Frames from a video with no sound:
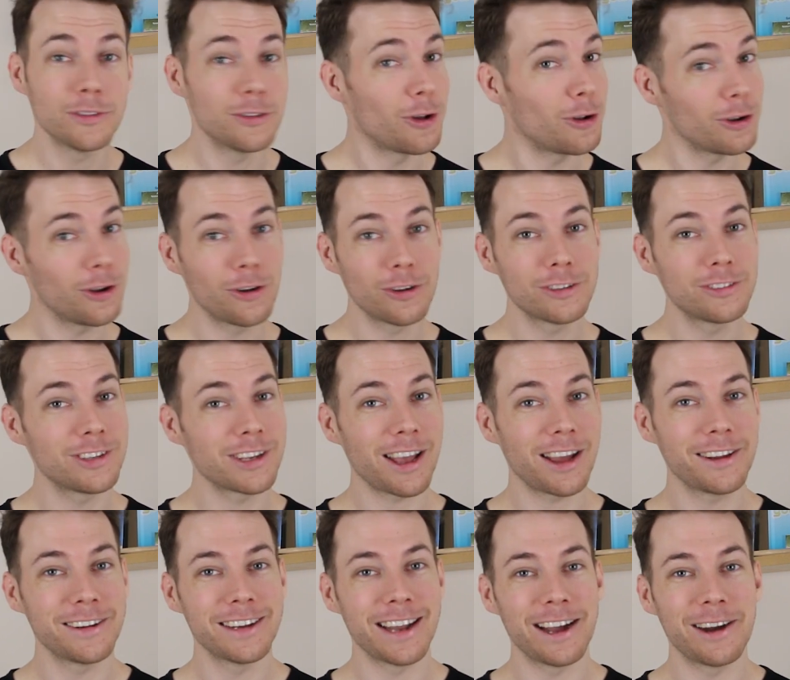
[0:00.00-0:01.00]
not long to
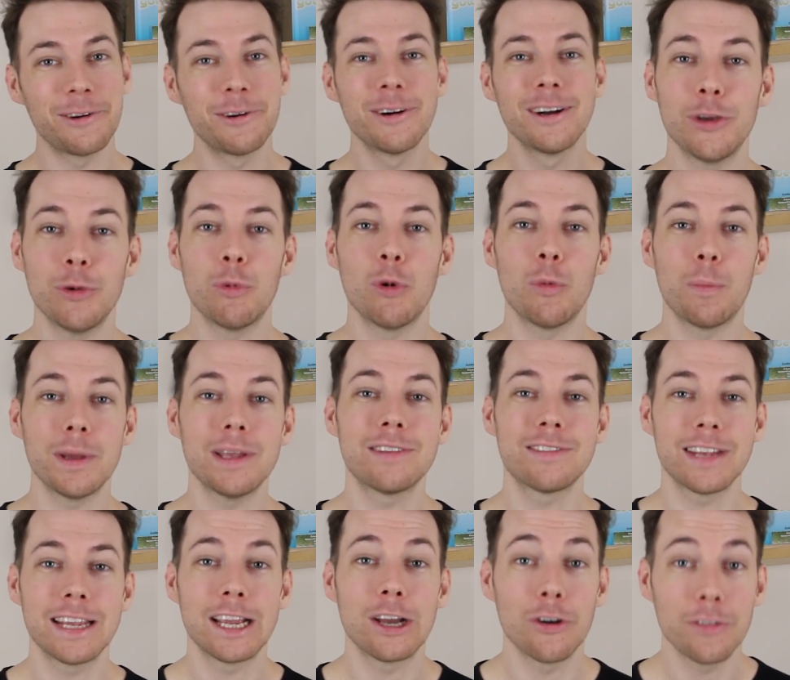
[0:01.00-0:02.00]
go now, you will be
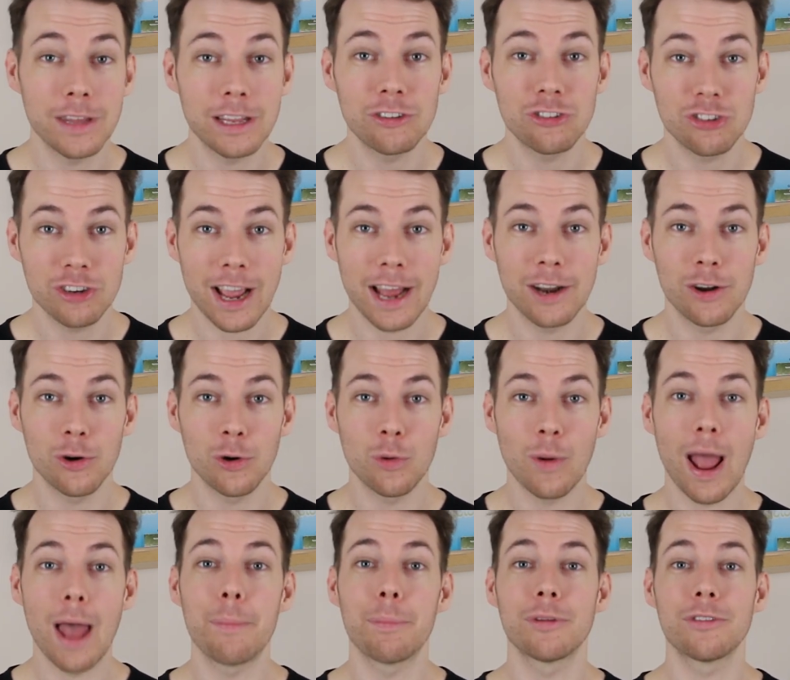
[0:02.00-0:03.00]
seeing on this
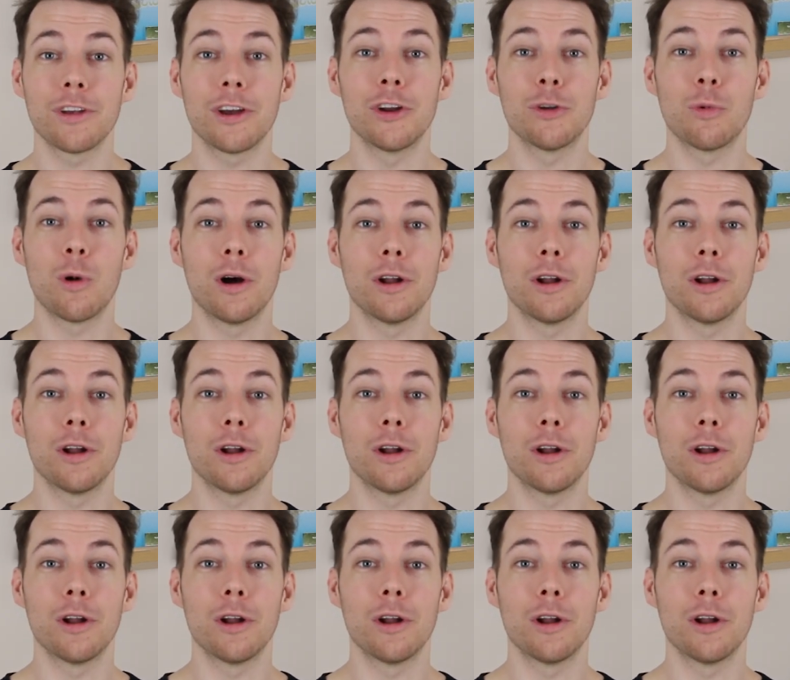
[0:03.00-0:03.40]
channel episode